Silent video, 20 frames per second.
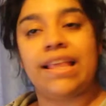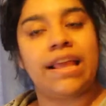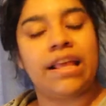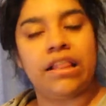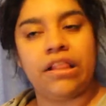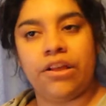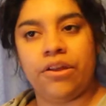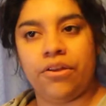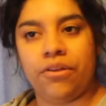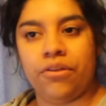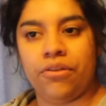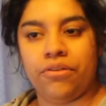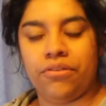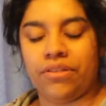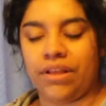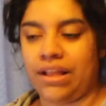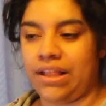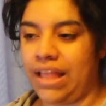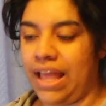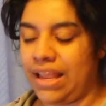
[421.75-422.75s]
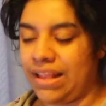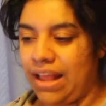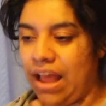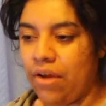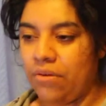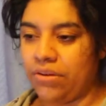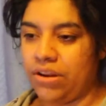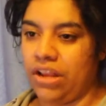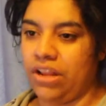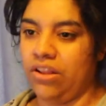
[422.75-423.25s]
their clothes. I like
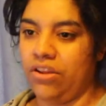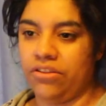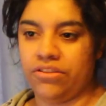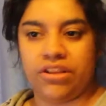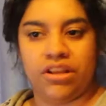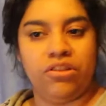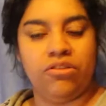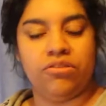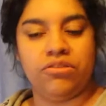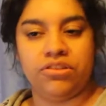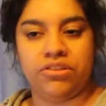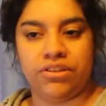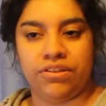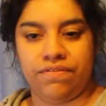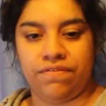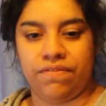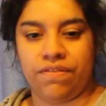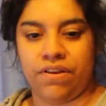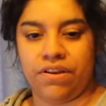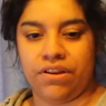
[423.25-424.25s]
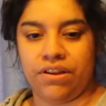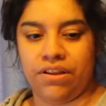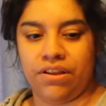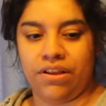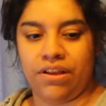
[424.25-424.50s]
how they look. They look different.